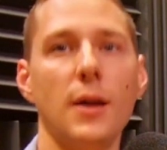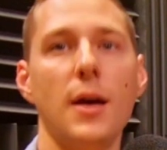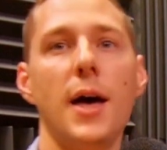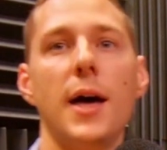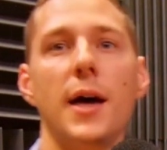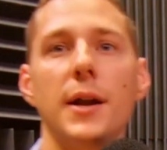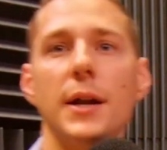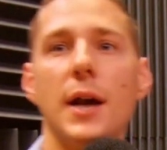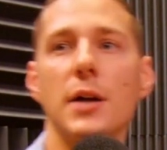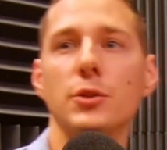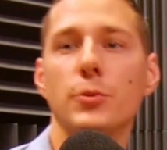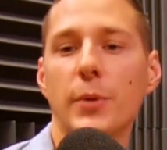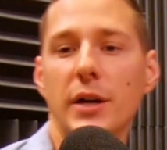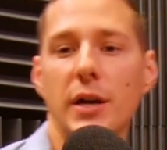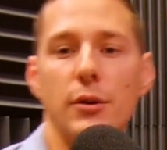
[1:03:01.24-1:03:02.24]
And I
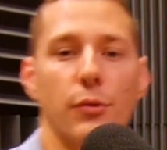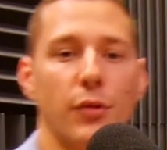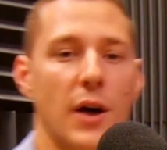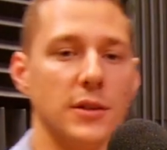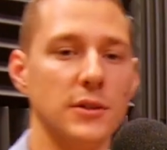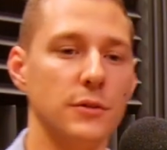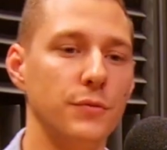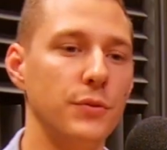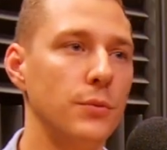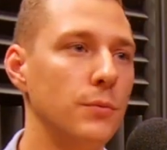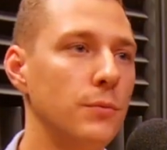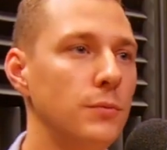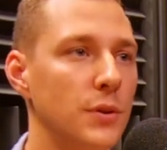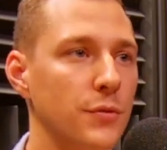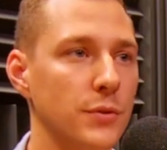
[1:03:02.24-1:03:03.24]
just want to get your thoughts on a
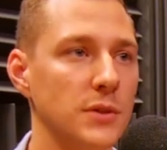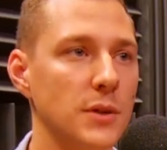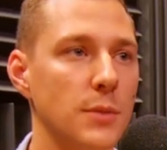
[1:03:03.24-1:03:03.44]
few different